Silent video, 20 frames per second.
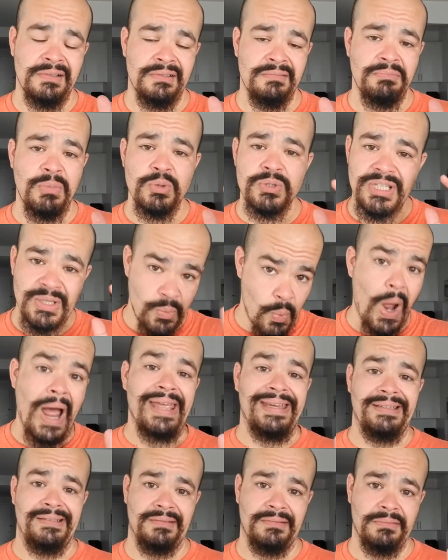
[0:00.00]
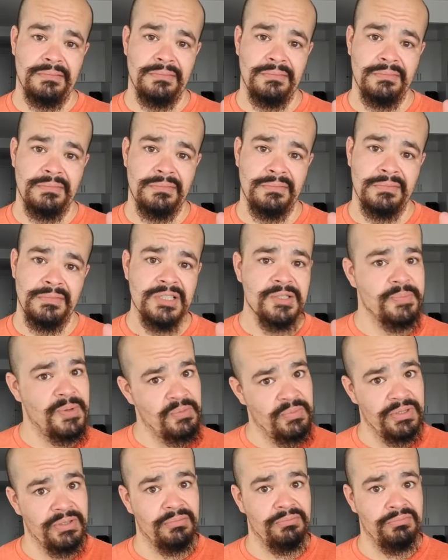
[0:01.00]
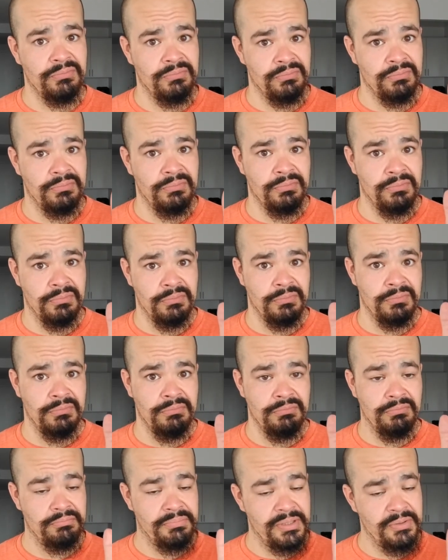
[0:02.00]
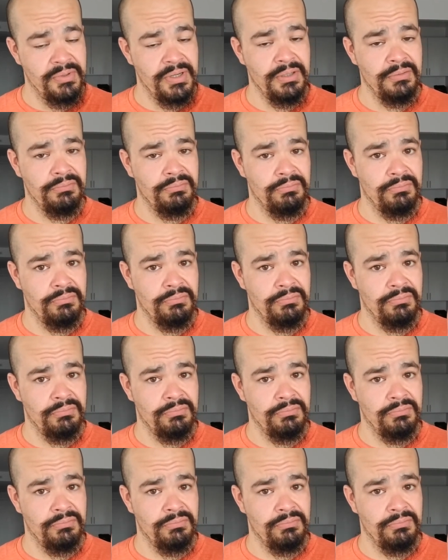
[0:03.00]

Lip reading: Mostly white. Let's be real. Be real.